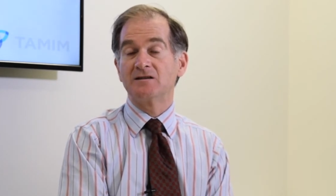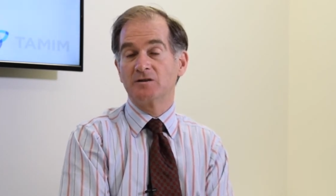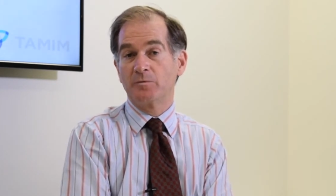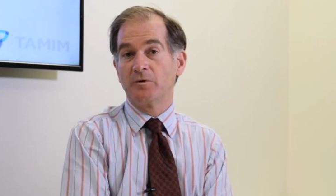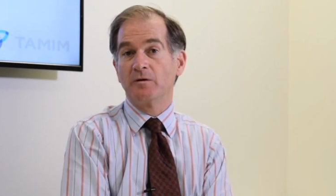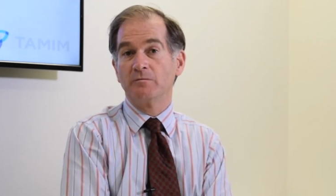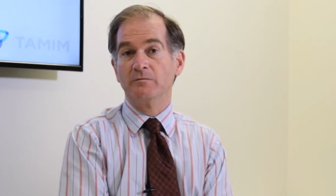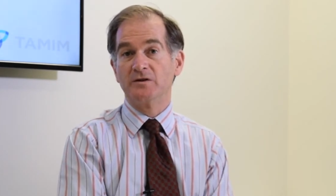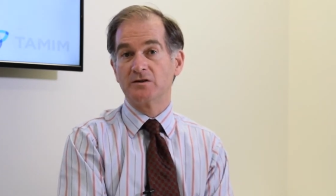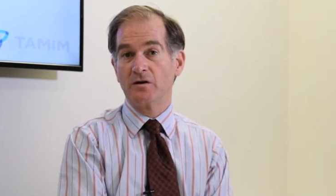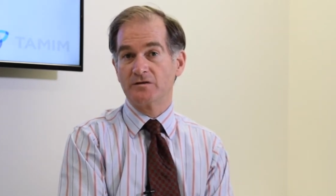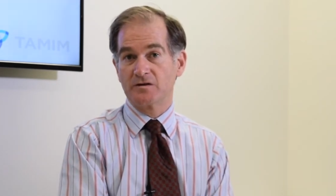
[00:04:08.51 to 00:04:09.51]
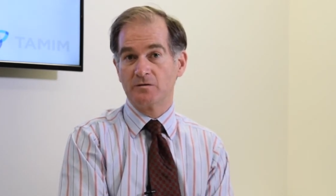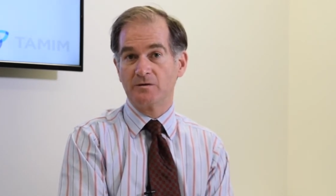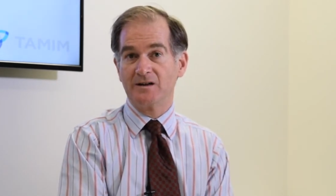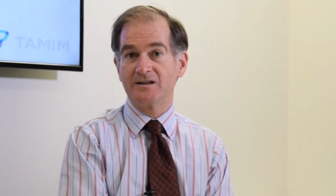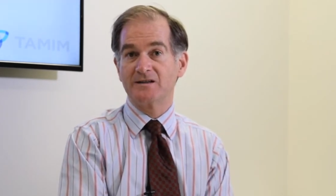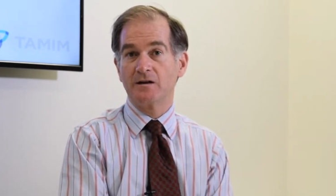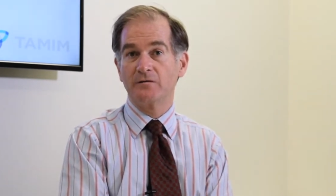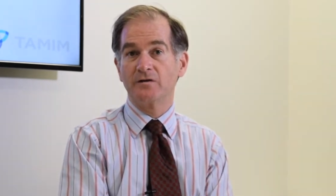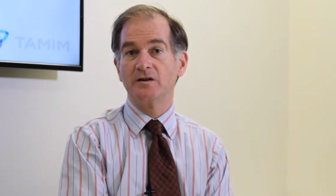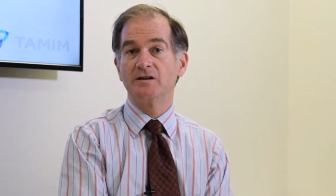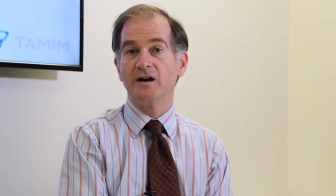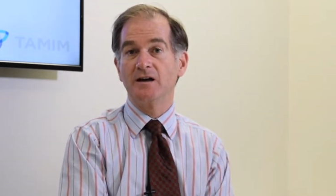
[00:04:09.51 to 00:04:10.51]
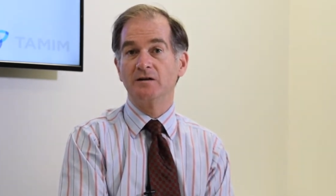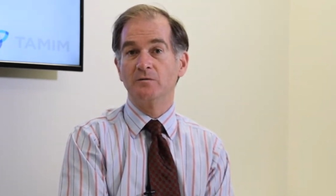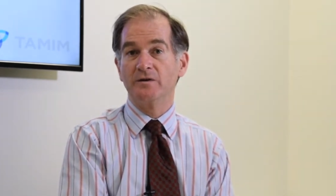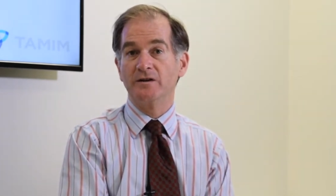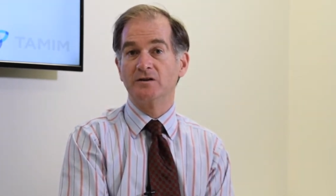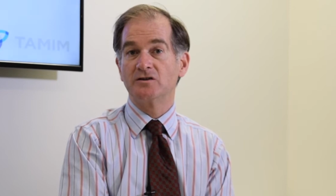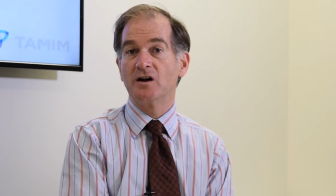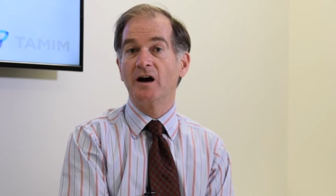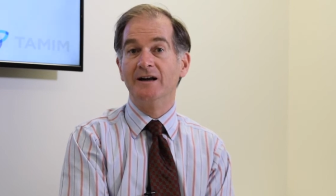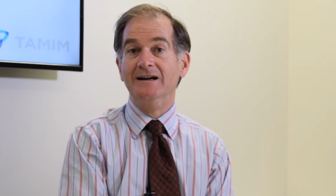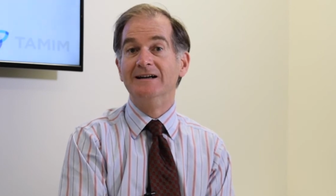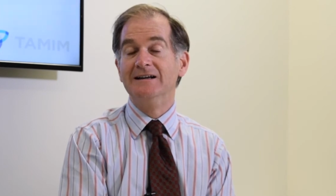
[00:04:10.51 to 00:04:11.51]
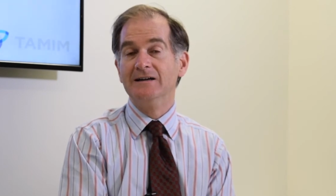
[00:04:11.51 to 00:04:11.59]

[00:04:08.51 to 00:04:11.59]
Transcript: and the problem is consequently self-contained within China.